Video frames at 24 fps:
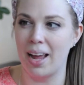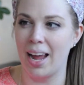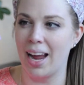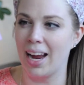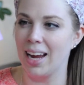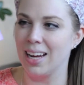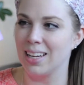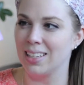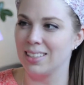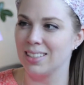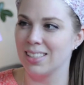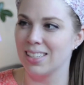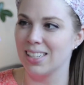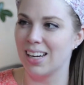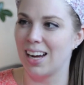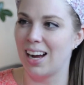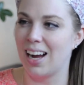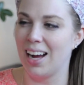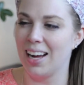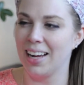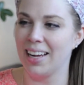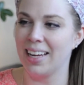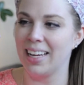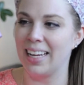and
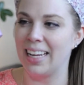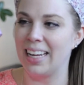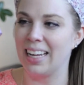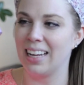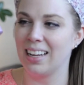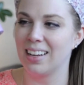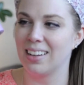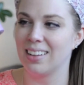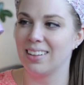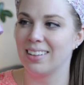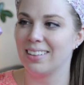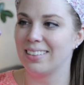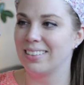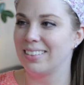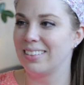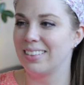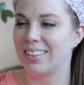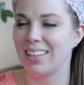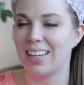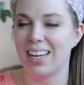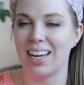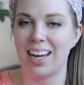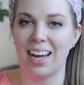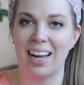I
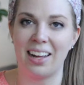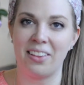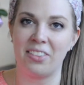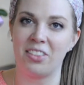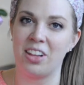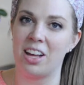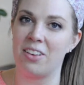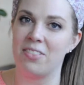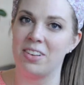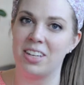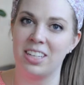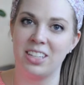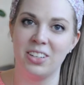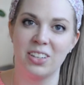love it.